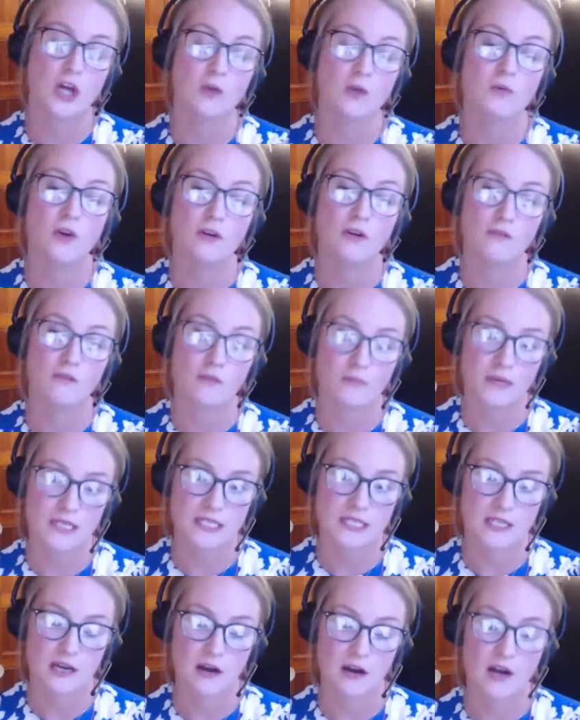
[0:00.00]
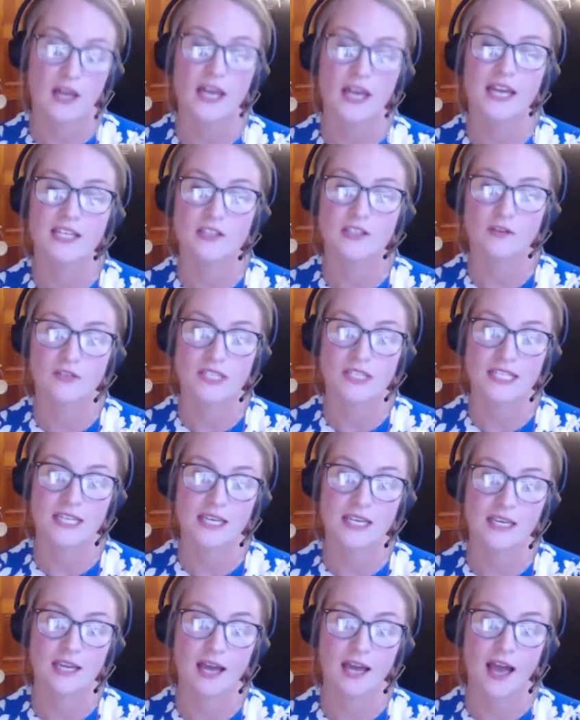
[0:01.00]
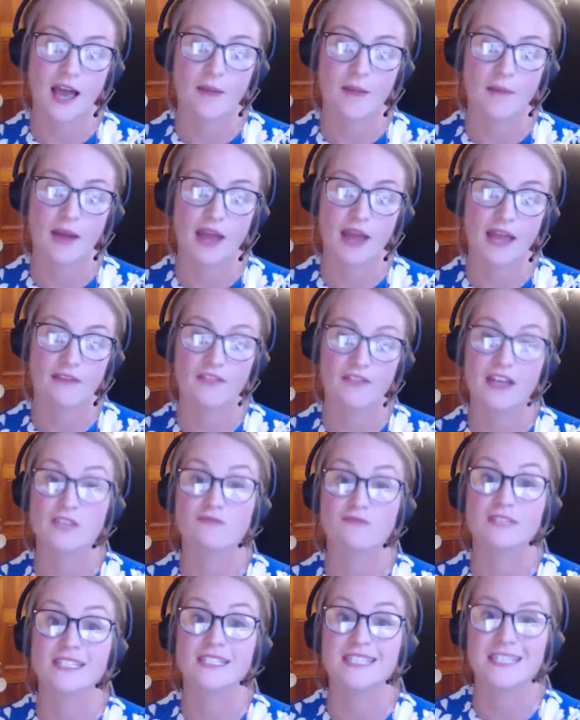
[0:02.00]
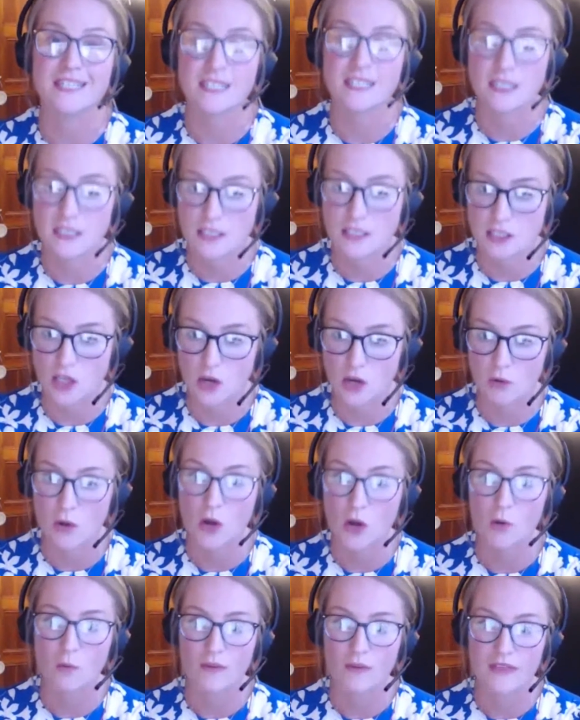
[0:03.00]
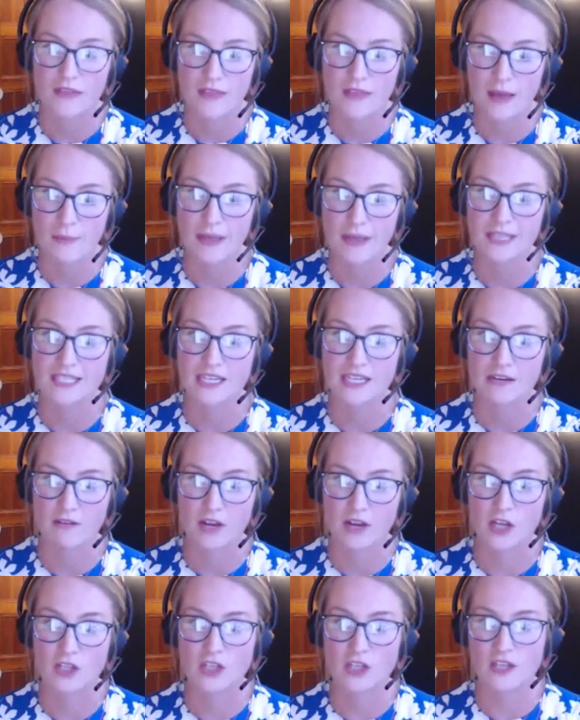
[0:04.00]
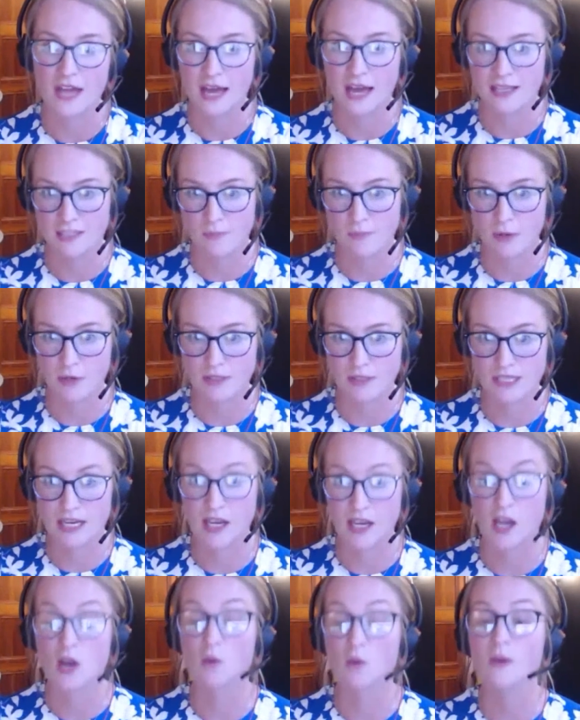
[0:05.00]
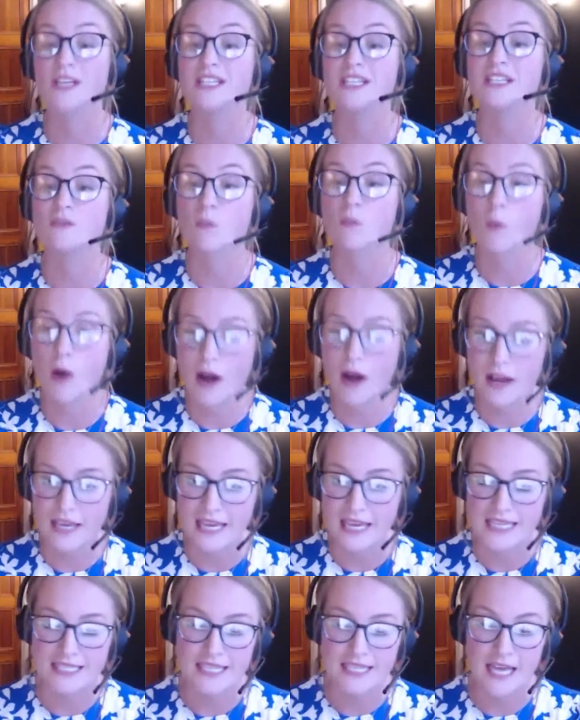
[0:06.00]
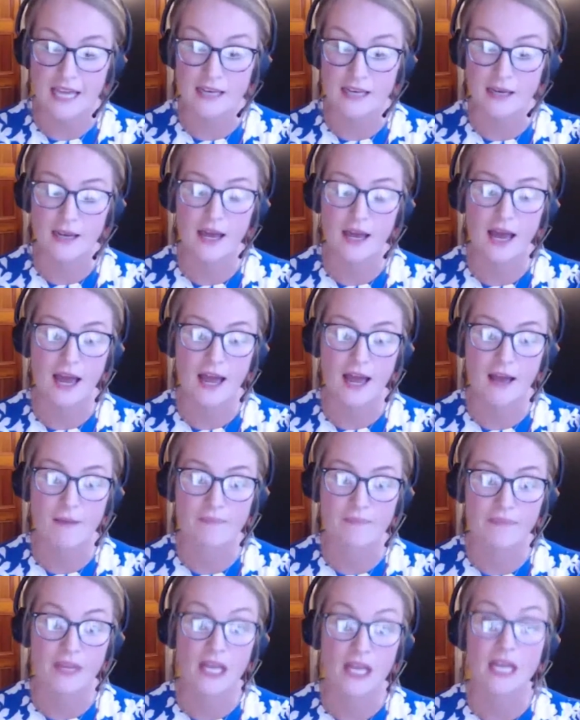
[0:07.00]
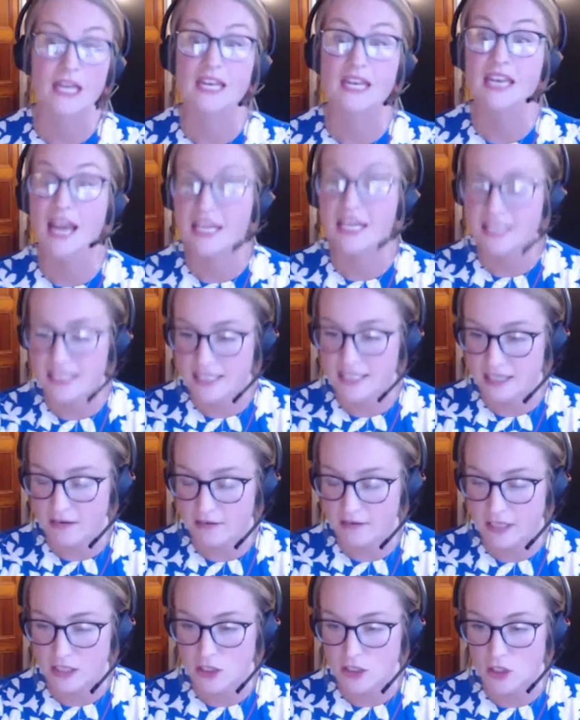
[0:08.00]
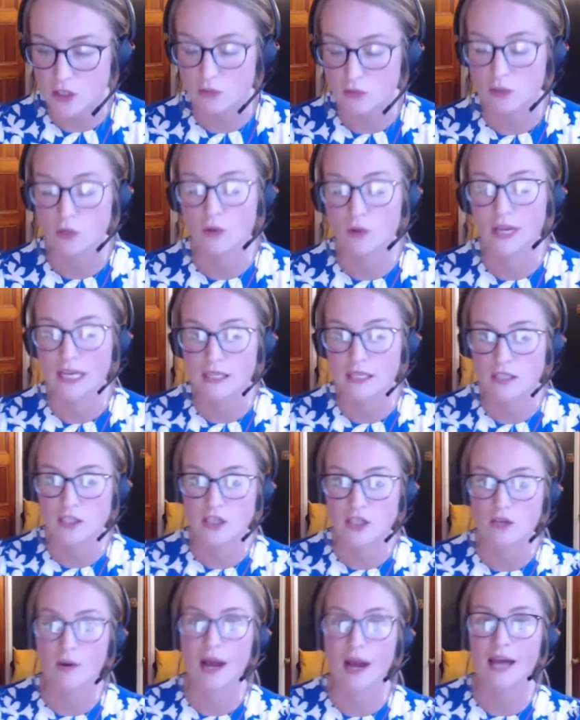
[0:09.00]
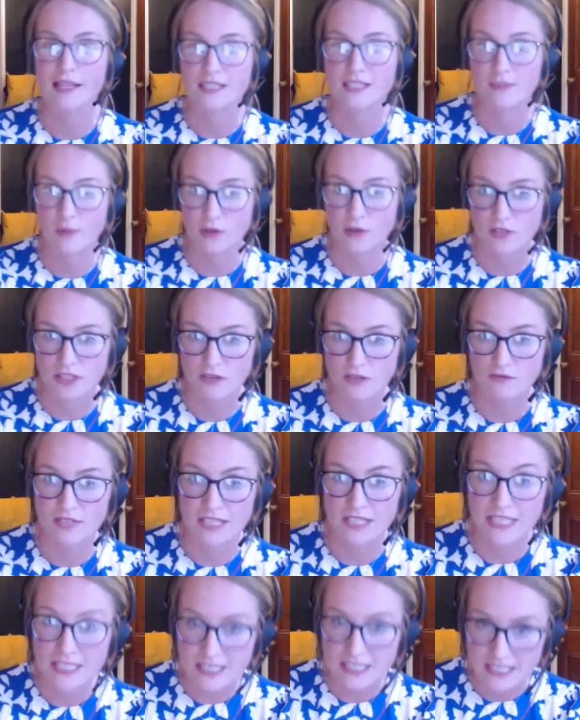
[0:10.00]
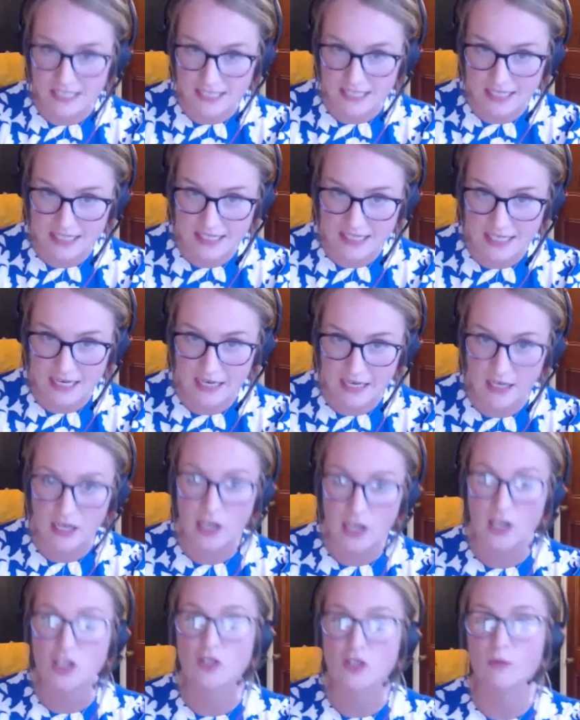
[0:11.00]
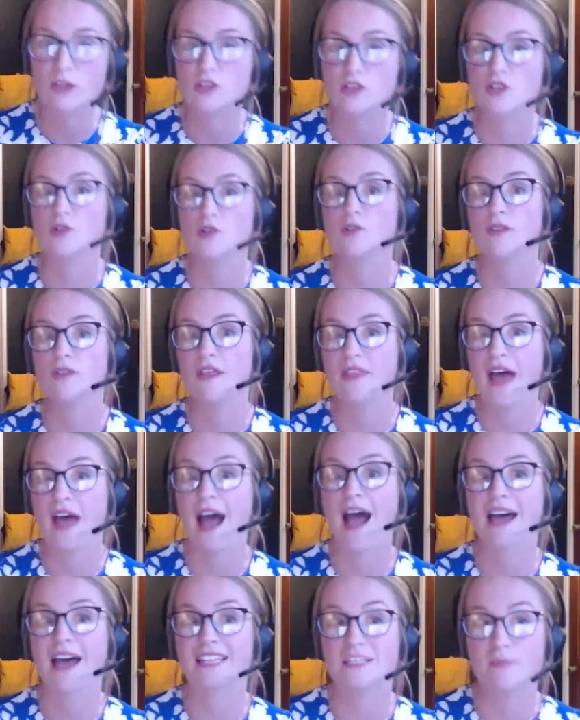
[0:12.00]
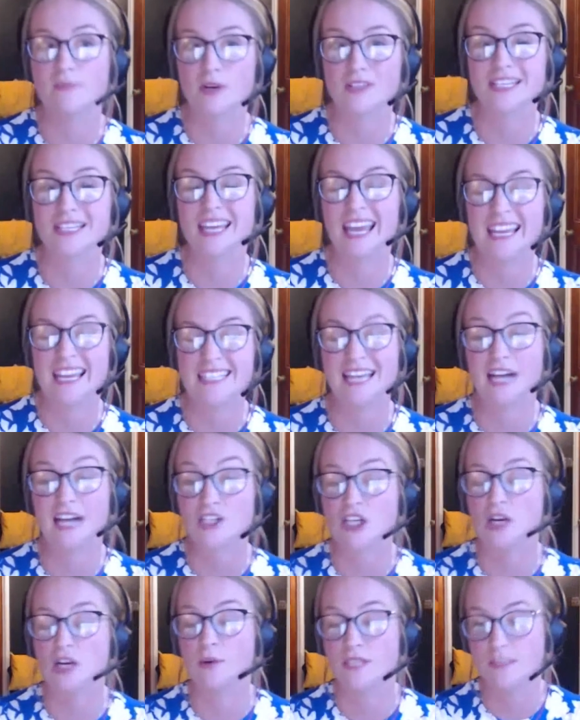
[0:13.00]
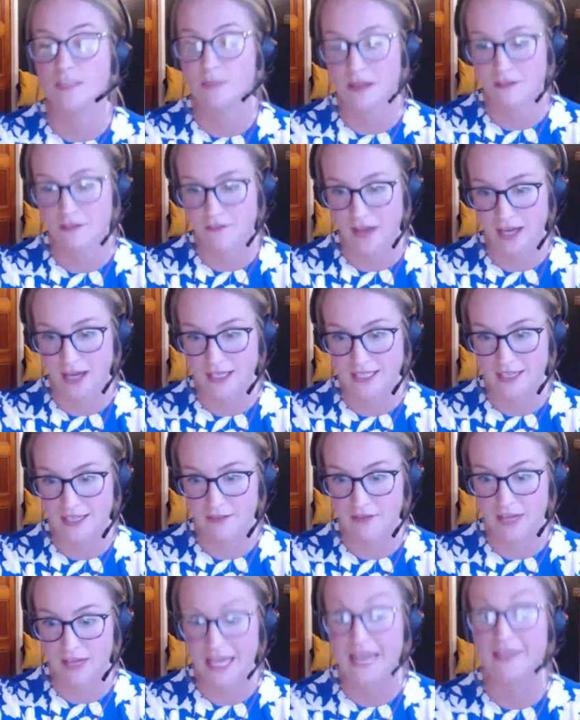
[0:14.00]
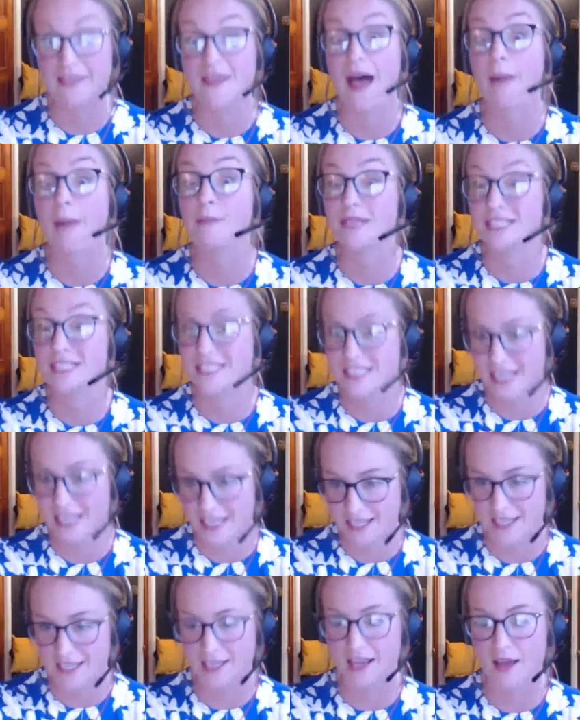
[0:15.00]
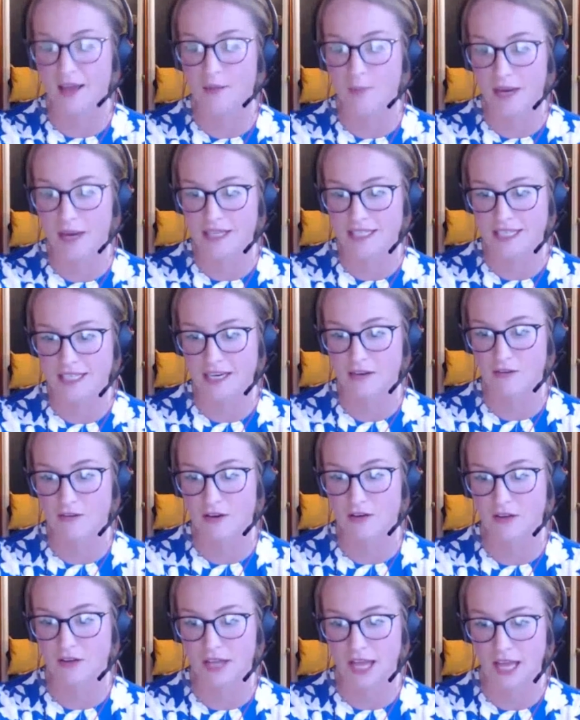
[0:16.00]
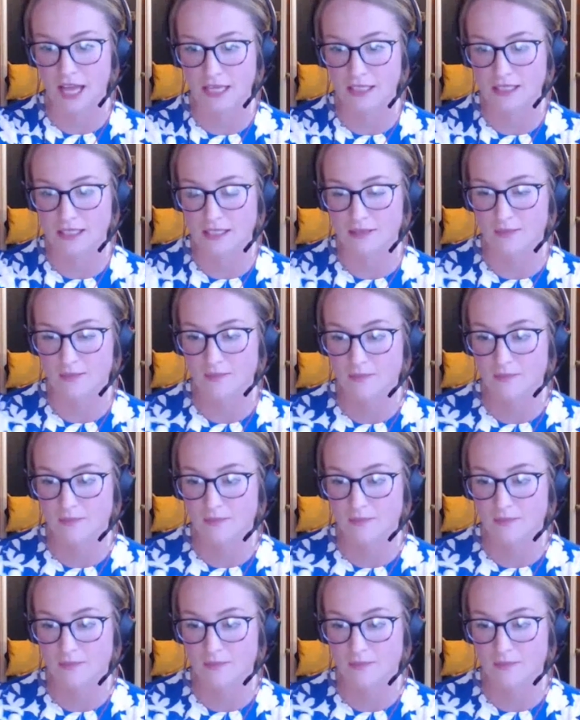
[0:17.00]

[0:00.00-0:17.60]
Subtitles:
don't know from PCR is obviously if there's resistance though within that bacteria to that antibiotic, which is why it's then necessary to look into antibiotic resistance testing to ensure that that antibiotic is actually going to be effective in that particular bacterial case.